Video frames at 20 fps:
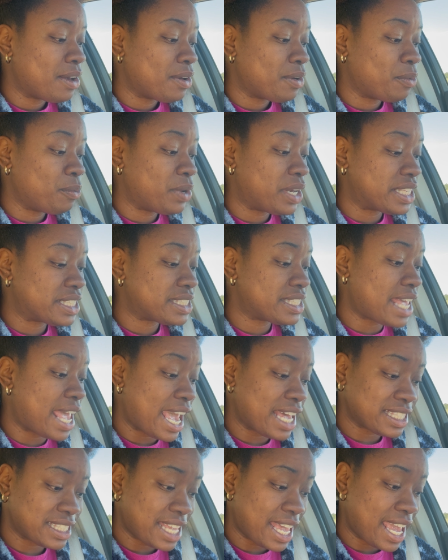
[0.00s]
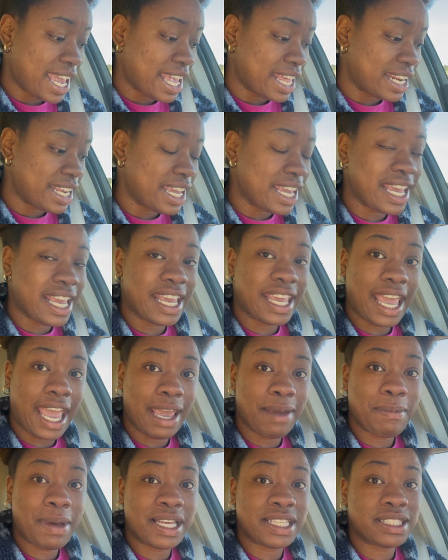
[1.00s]
With tax added, it
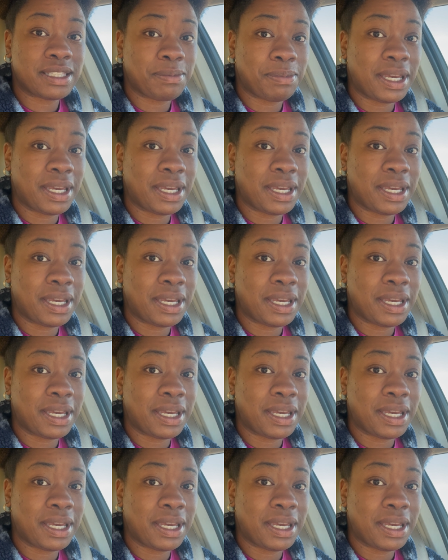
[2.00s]
came out to